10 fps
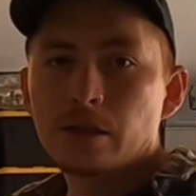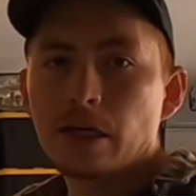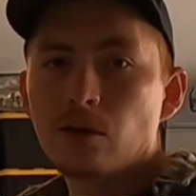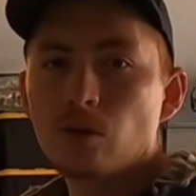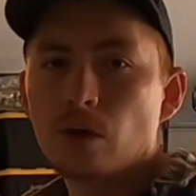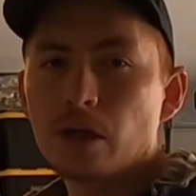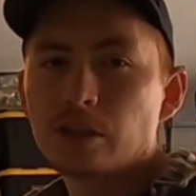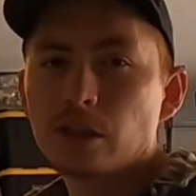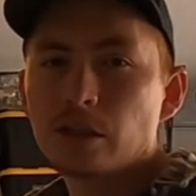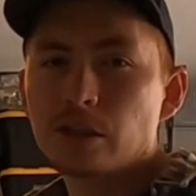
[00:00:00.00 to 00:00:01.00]
they do
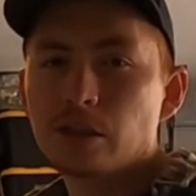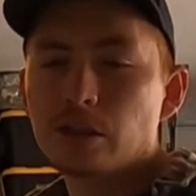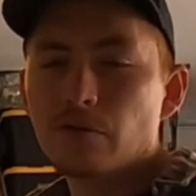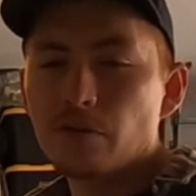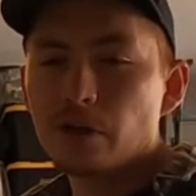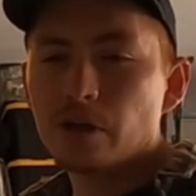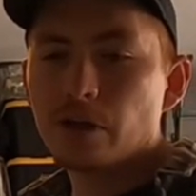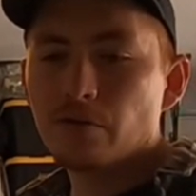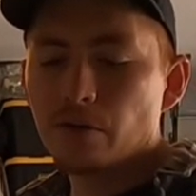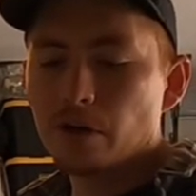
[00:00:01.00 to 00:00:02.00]
it's different
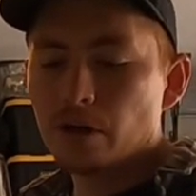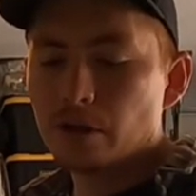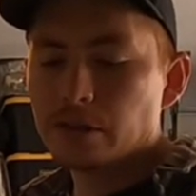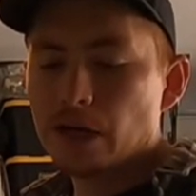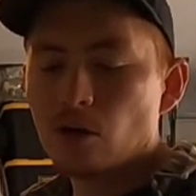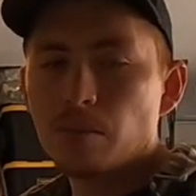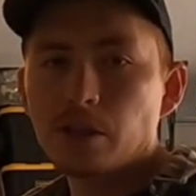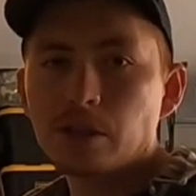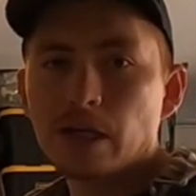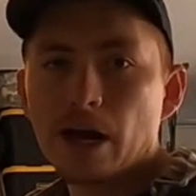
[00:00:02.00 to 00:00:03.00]
tackle places.